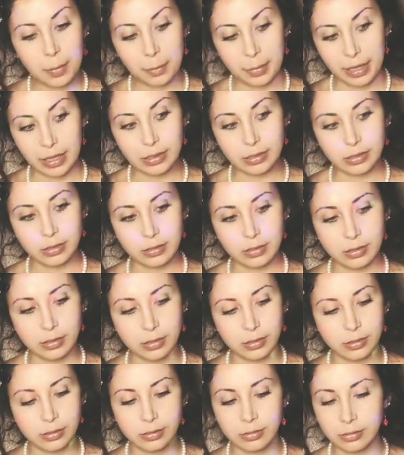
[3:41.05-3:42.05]
But
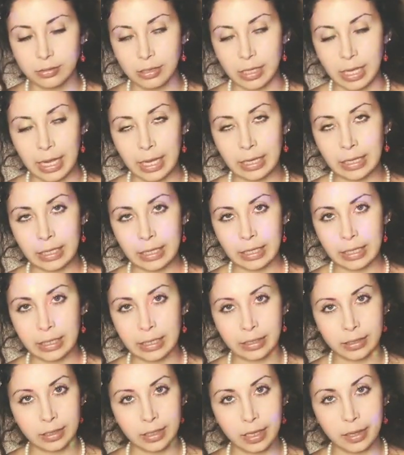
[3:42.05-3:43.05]

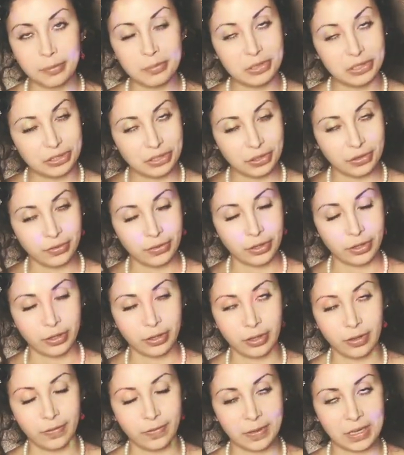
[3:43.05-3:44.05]
any observer
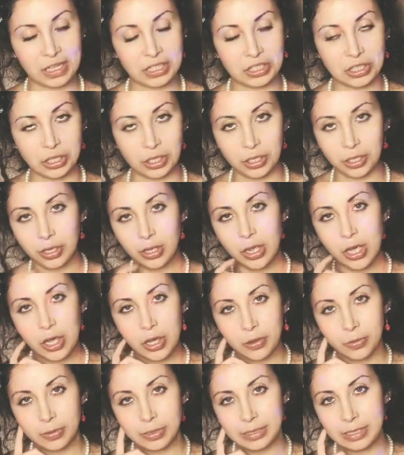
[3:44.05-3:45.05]
of nature
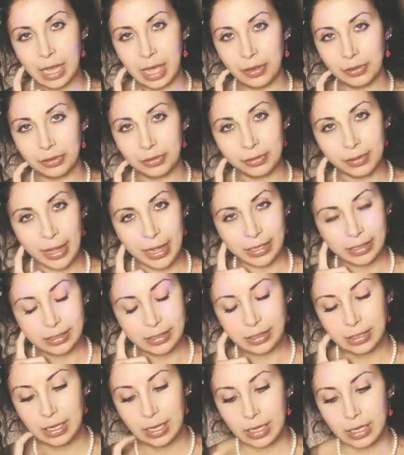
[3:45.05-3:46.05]
would tell you that
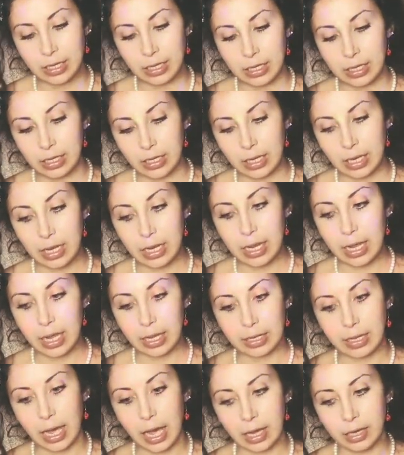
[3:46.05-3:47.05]

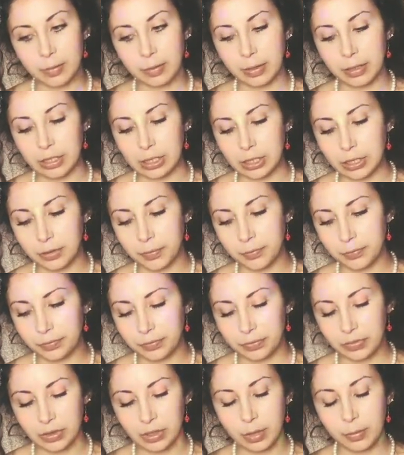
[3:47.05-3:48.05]
a caterpillar
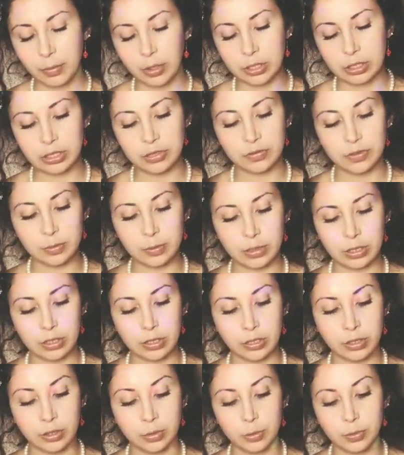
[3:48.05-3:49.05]
emerging from the
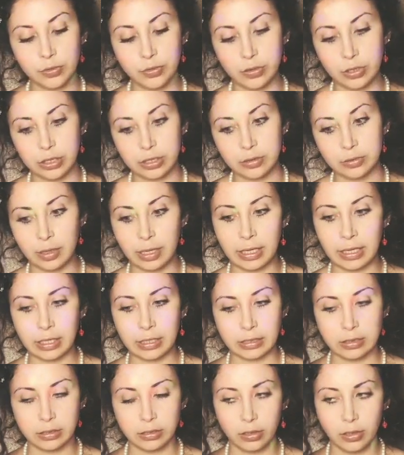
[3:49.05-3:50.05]
cocoon before it's
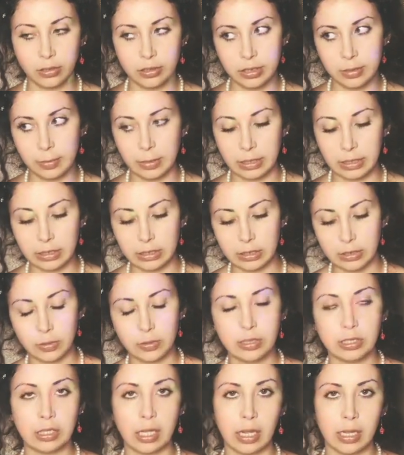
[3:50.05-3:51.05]
ready is ultimately
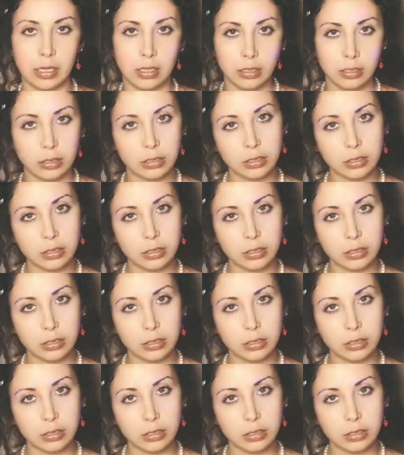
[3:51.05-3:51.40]
suicide.